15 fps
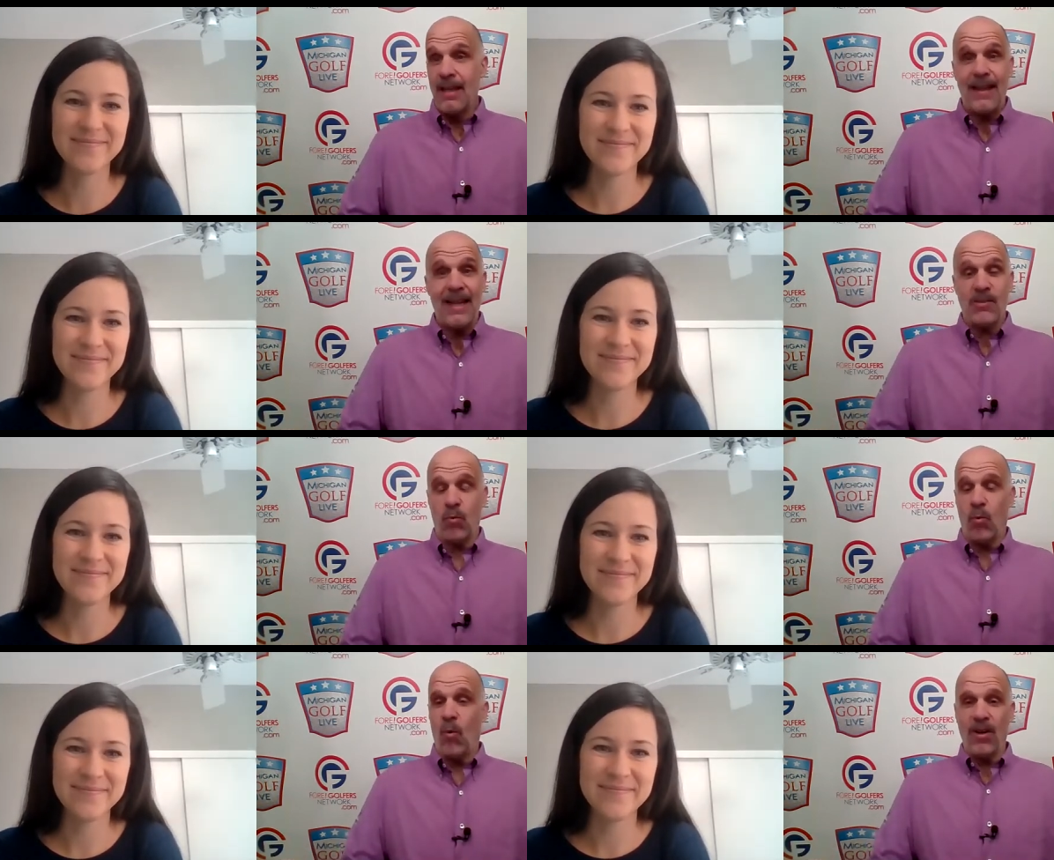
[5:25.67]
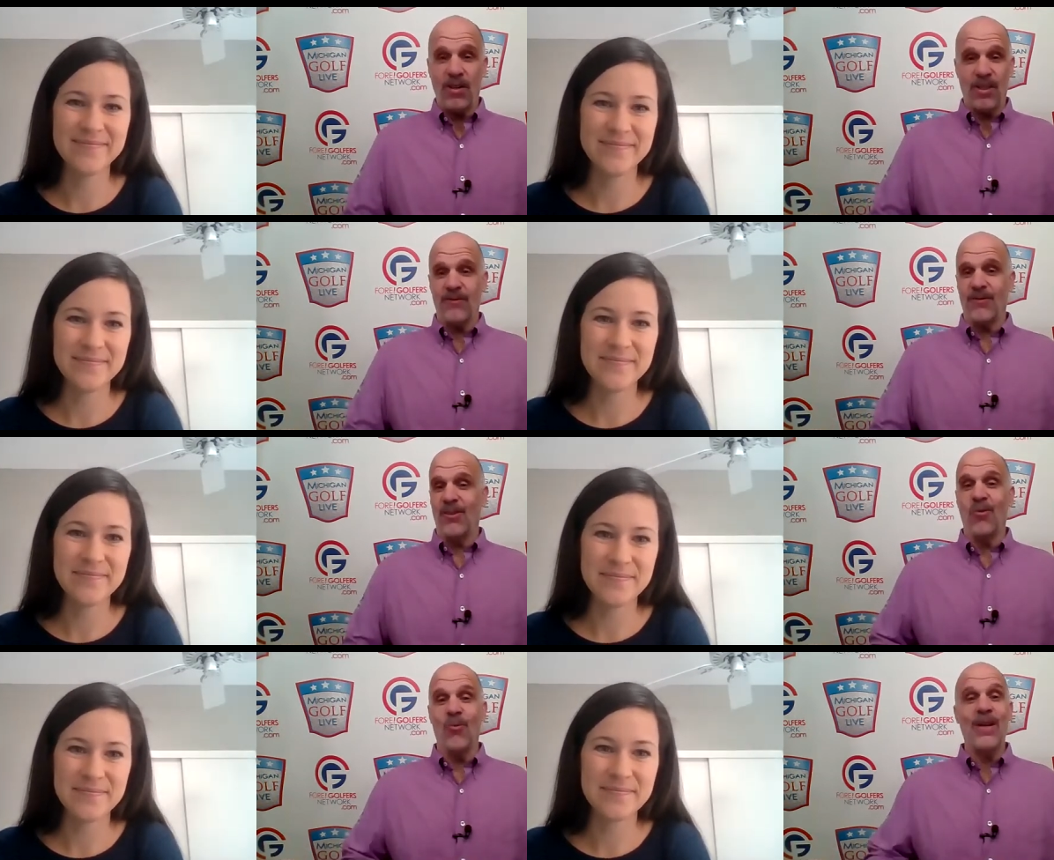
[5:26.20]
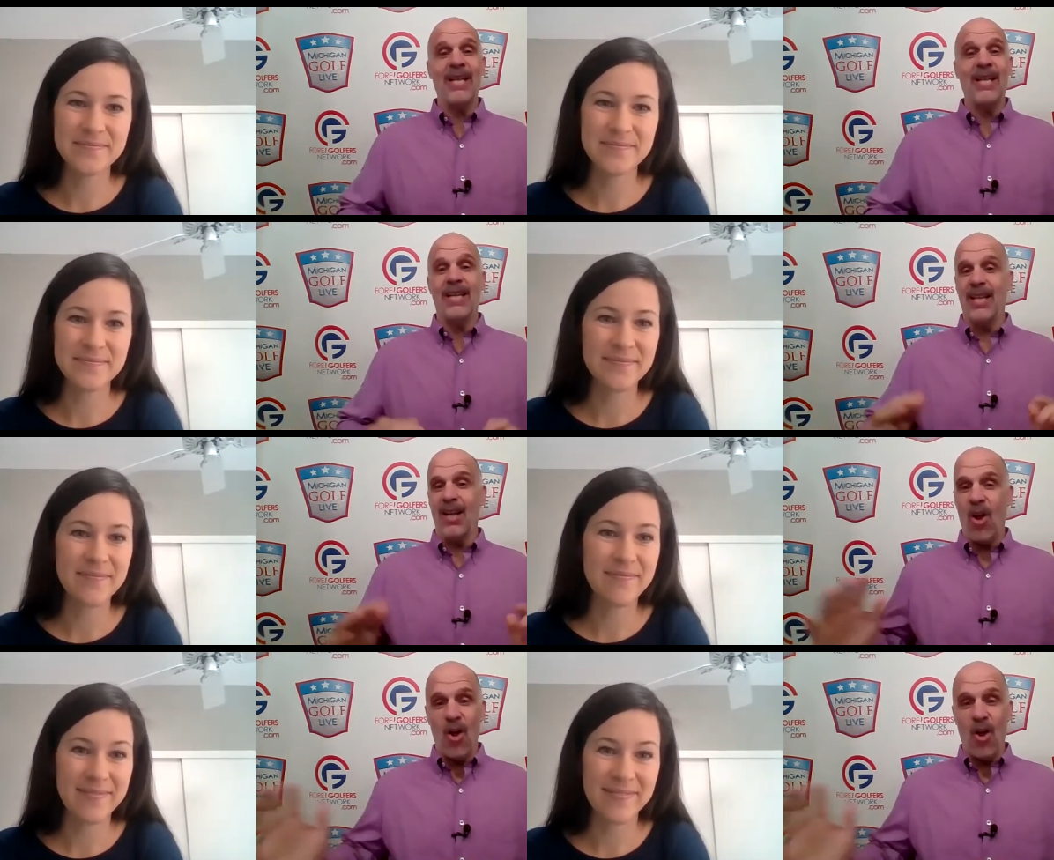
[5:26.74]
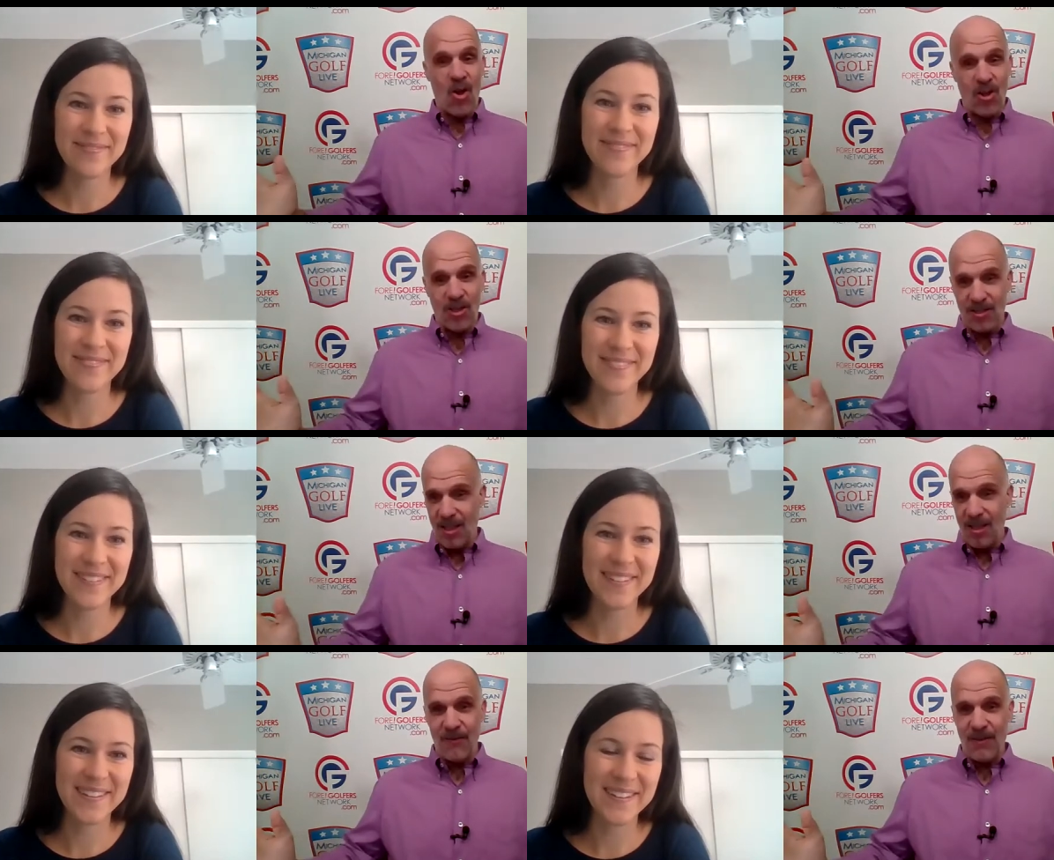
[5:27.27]
Speaker 1: That's wonderful. We
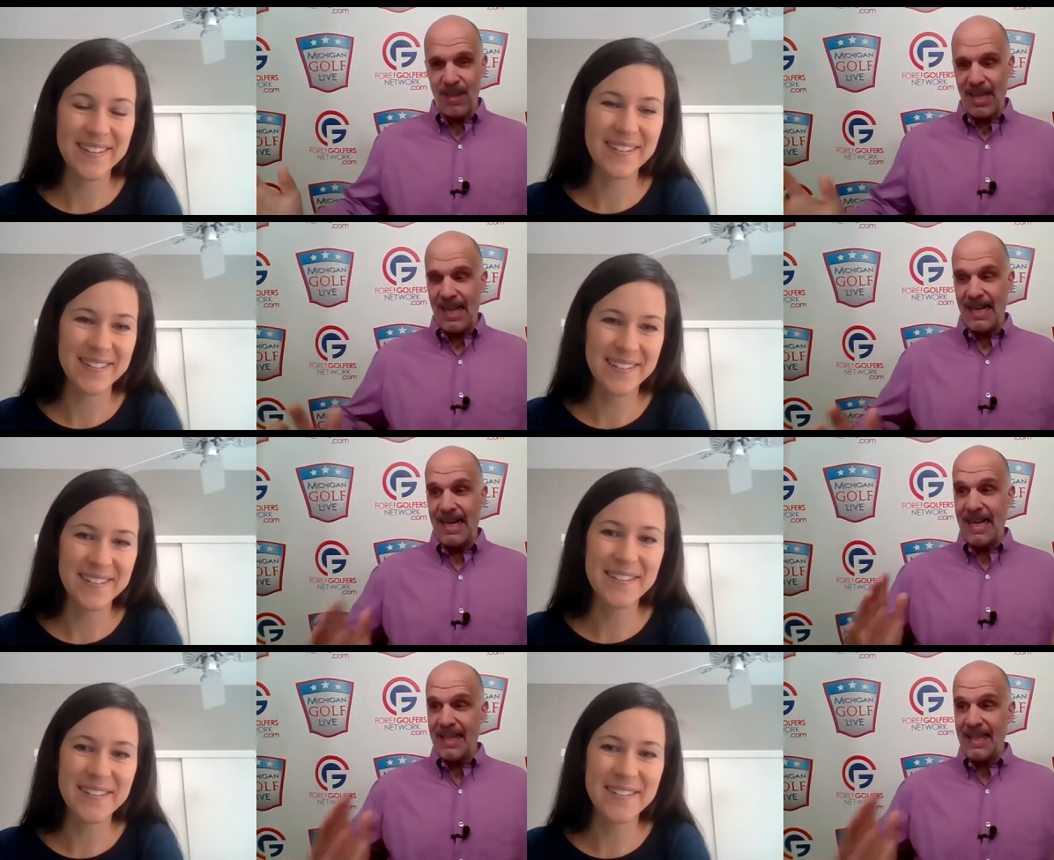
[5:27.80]
all love that.